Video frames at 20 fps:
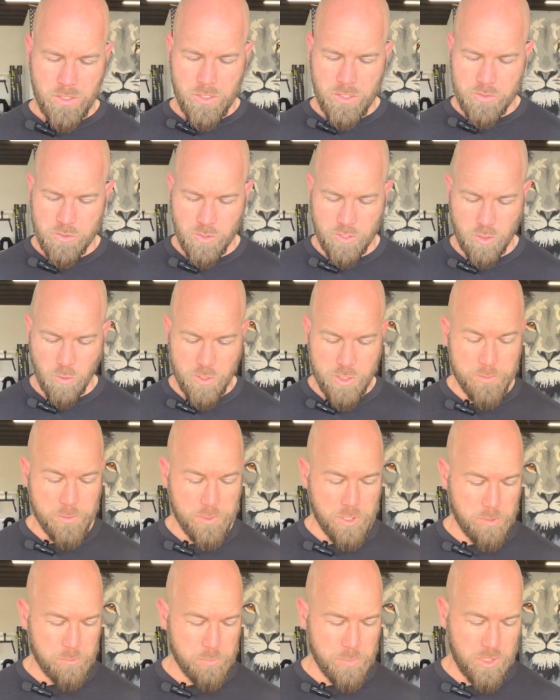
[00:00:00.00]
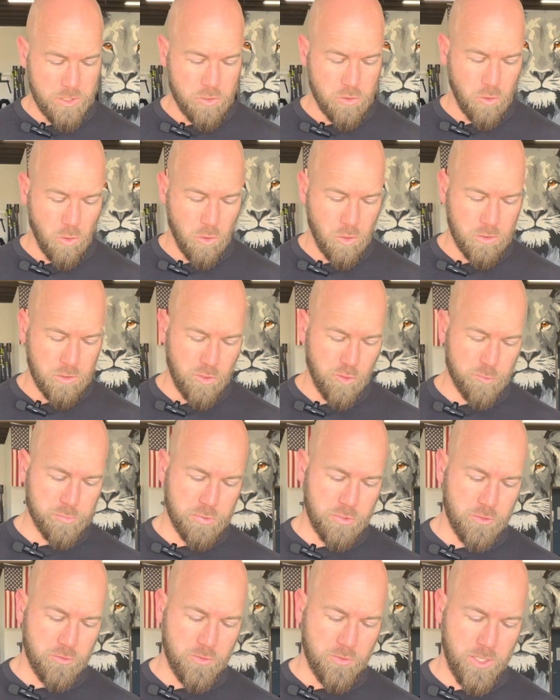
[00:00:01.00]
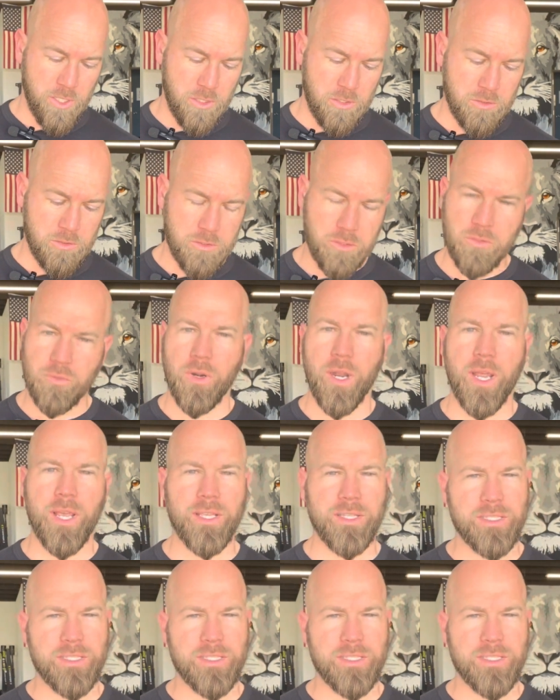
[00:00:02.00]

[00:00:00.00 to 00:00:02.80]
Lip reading: So it's always been a big goal of Prevail, right?